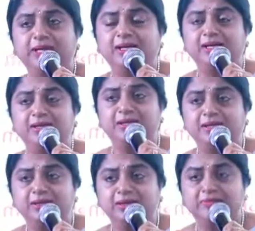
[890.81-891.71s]
and in
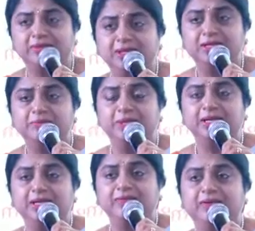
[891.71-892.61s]
turn the fund is
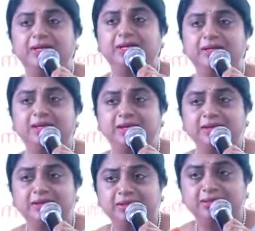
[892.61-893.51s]
being given and then
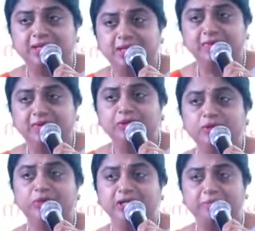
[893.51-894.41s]
it is recovered
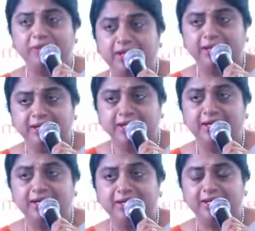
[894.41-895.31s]
to repay
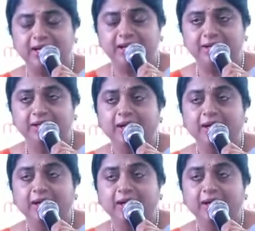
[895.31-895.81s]
again and again